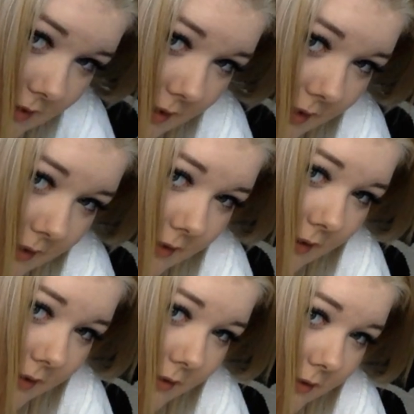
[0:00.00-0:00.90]
see it.
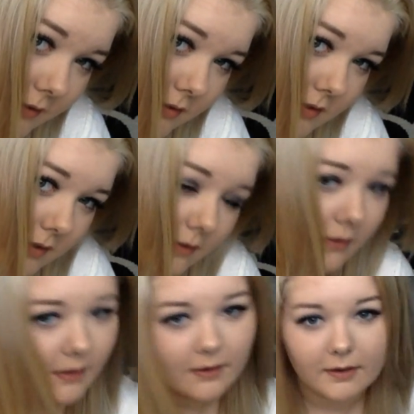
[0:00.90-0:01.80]

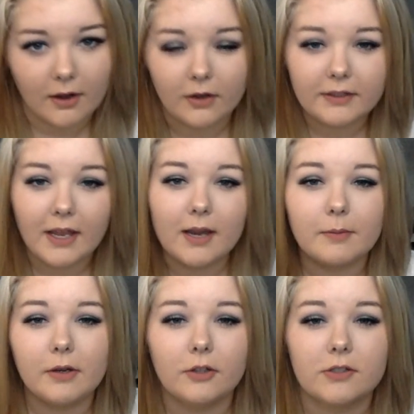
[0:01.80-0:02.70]
On
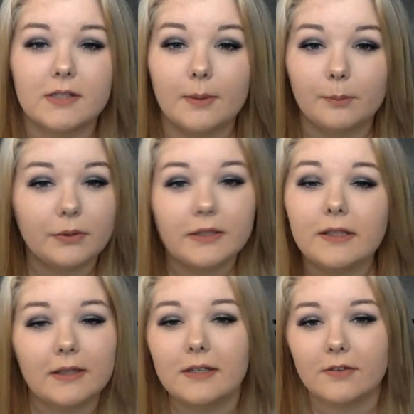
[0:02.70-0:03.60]
camera it looks
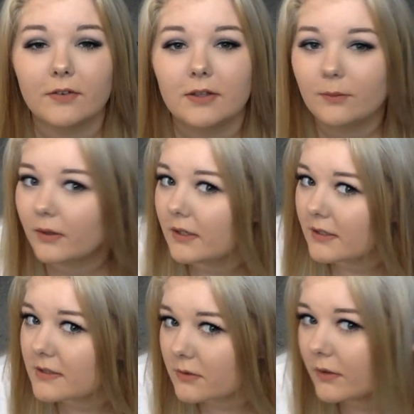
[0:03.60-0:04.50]
completely different than what it
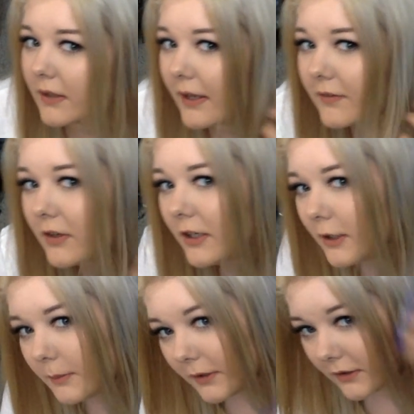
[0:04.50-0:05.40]
does in real life,
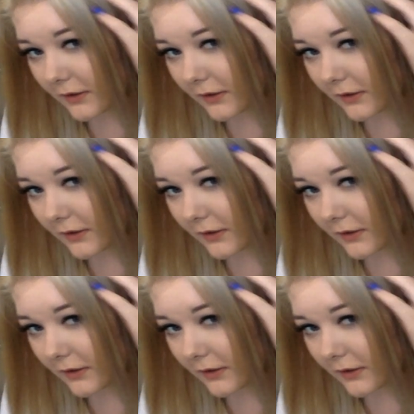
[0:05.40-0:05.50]
but you